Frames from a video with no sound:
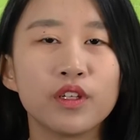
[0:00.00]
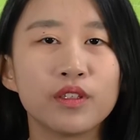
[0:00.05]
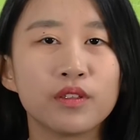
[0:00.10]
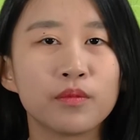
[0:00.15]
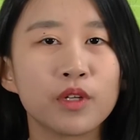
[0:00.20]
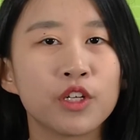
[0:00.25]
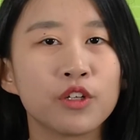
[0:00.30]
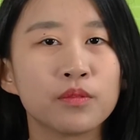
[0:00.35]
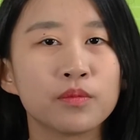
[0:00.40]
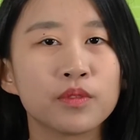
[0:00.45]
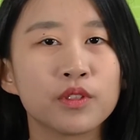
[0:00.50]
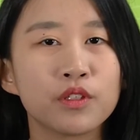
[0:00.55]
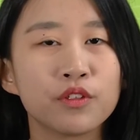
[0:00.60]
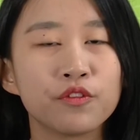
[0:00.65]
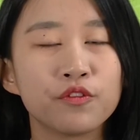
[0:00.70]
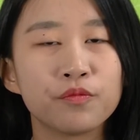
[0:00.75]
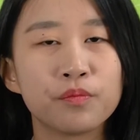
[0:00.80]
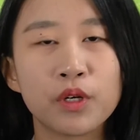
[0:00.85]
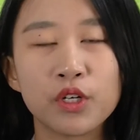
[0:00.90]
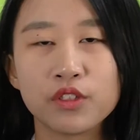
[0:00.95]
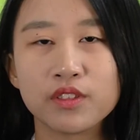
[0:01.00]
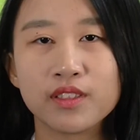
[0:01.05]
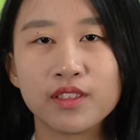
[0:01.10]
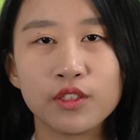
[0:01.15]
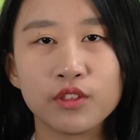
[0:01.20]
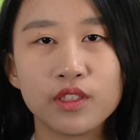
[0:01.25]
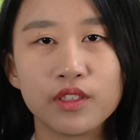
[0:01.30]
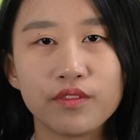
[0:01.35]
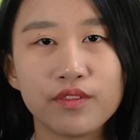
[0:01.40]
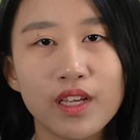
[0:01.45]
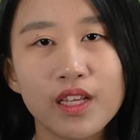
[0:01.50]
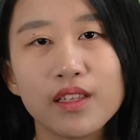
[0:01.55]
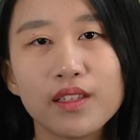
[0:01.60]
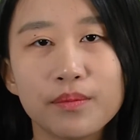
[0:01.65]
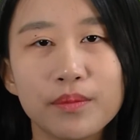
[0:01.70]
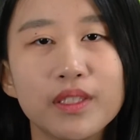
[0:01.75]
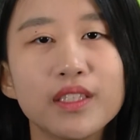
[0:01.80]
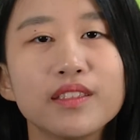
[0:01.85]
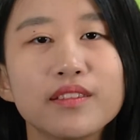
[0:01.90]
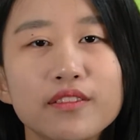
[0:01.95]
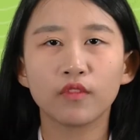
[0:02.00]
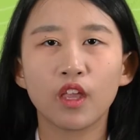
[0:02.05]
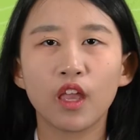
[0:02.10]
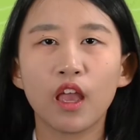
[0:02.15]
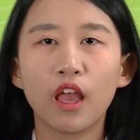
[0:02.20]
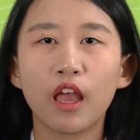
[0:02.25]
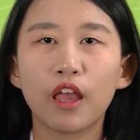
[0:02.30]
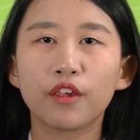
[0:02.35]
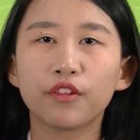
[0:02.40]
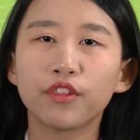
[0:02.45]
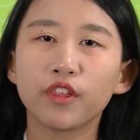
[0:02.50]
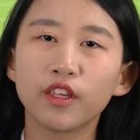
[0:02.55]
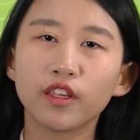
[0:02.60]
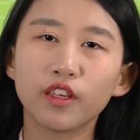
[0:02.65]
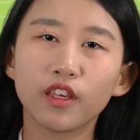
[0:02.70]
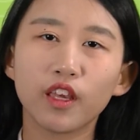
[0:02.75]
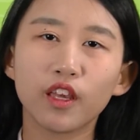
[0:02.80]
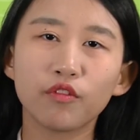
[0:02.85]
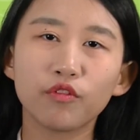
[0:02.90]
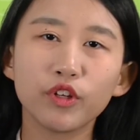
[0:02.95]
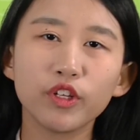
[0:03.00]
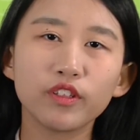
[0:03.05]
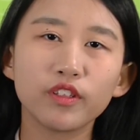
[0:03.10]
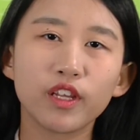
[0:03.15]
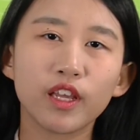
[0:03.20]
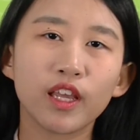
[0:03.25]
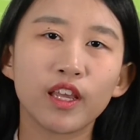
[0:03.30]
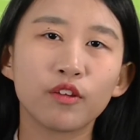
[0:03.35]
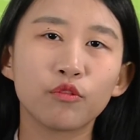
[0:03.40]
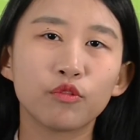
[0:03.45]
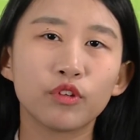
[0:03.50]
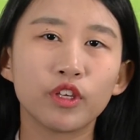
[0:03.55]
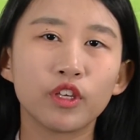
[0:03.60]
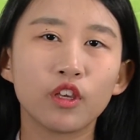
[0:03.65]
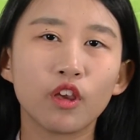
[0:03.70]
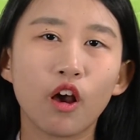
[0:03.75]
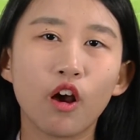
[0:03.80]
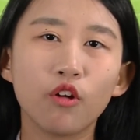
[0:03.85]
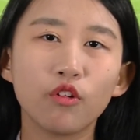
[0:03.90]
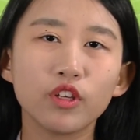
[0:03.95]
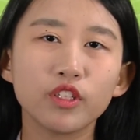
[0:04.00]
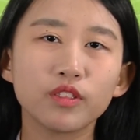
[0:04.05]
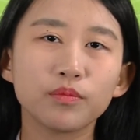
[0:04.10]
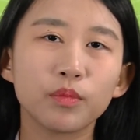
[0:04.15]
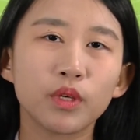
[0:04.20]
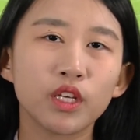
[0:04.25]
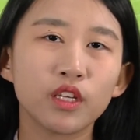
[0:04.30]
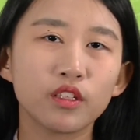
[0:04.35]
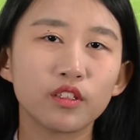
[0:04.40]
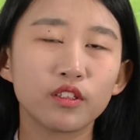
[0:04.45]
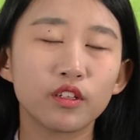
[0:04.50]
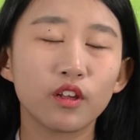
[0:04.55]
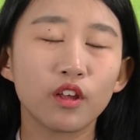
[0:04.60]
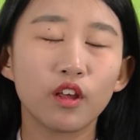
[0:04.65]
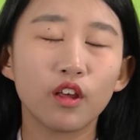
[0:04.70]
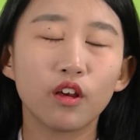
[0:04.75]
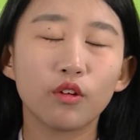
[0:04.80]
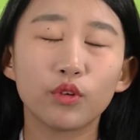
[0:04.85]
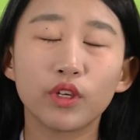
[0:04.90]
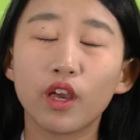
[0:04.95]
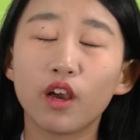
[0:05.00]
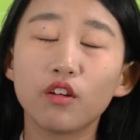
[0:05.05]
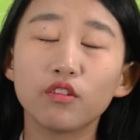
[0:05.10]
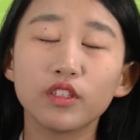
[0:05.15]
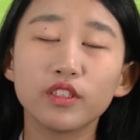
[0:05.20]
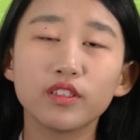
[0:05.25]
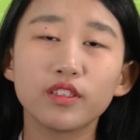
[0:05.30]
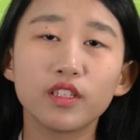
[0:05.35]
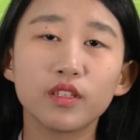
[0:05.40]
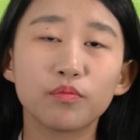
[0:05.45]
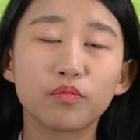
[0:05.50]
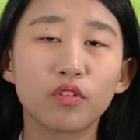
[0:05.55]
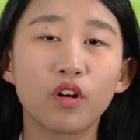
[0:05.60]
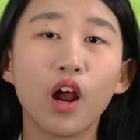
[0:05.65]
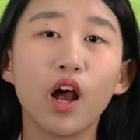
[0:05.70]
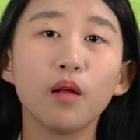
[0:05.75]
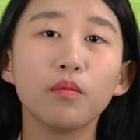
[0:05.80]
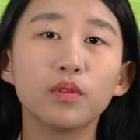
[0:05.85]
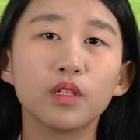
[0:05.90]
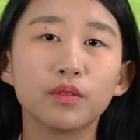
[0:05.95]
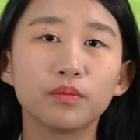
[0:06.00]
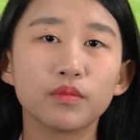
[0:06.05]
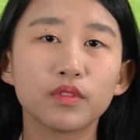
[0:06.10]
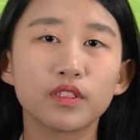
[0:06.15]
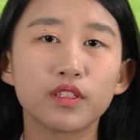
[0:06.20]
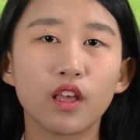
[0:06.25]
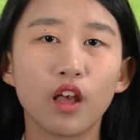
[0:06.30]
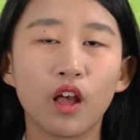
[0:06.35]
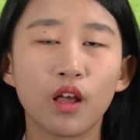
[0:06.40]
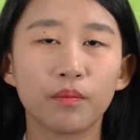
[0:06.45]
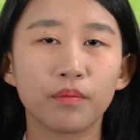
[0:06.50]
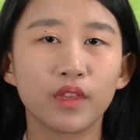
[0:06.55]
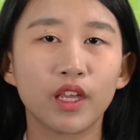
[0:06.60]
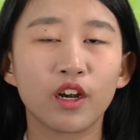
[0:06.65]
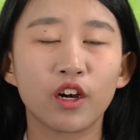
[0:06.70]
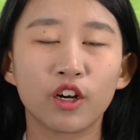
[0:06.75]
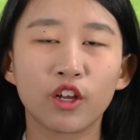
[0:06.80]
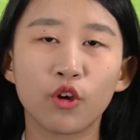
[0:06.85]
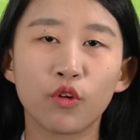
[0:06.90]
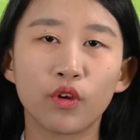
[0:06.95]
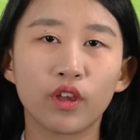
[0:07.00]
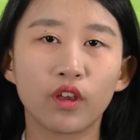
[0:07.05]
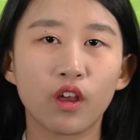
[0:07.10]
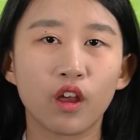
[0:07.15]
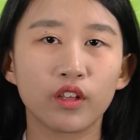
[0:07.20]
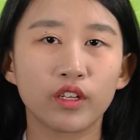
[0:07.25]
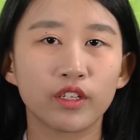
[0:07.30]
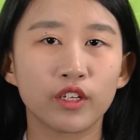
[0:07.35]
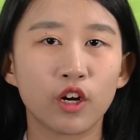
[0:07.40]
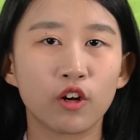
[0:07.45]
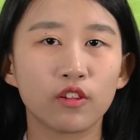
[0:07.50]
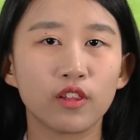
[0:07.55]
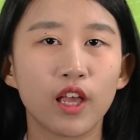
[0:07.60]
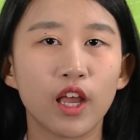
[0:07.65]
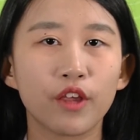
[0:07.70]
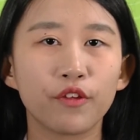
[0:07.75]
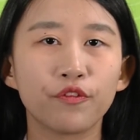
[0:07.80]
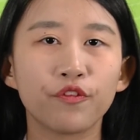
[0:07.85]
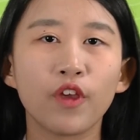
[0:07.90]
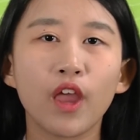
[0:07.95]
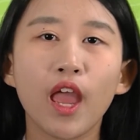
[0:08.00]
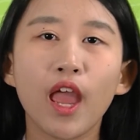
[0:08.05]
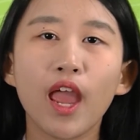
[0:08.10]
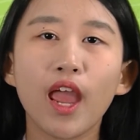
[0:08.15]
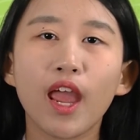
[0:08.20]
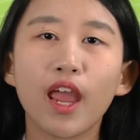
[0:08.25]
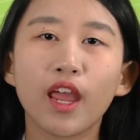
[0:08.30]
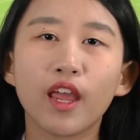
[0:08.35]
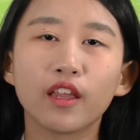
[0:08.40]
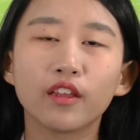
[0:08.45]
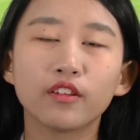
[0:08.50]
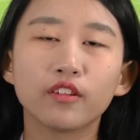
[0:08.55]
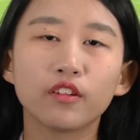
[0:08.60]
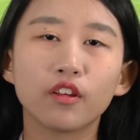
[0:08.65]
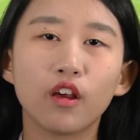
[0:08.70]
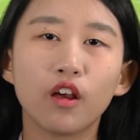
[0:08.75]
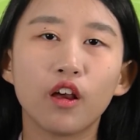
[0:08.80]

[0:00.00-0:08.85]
in terms of personal development. I think every day we always see problems that are going on in our life, and